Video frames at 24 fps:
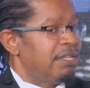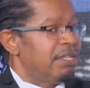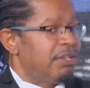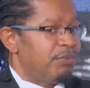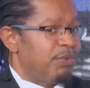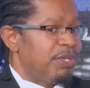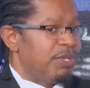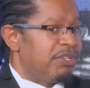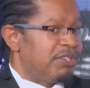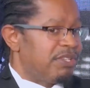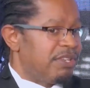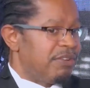to
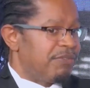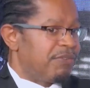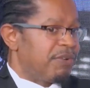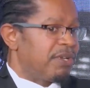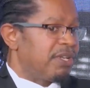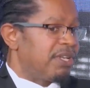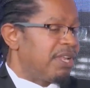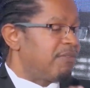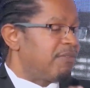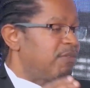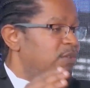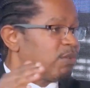reach
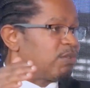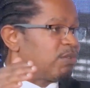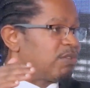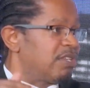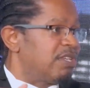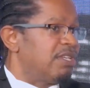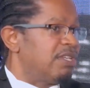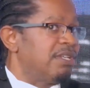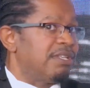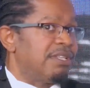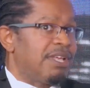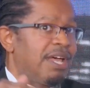different
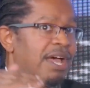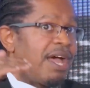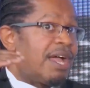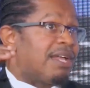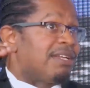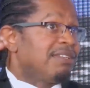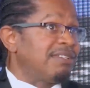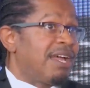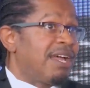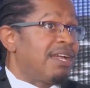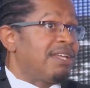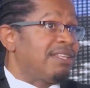levels of the
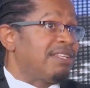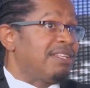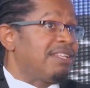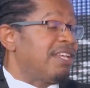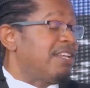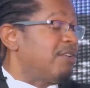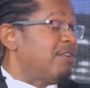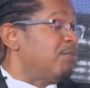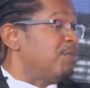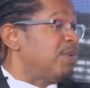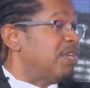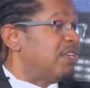highest height that
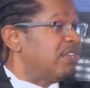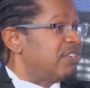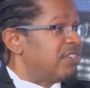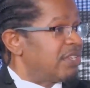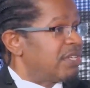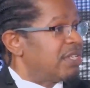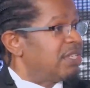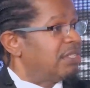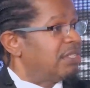they can reach.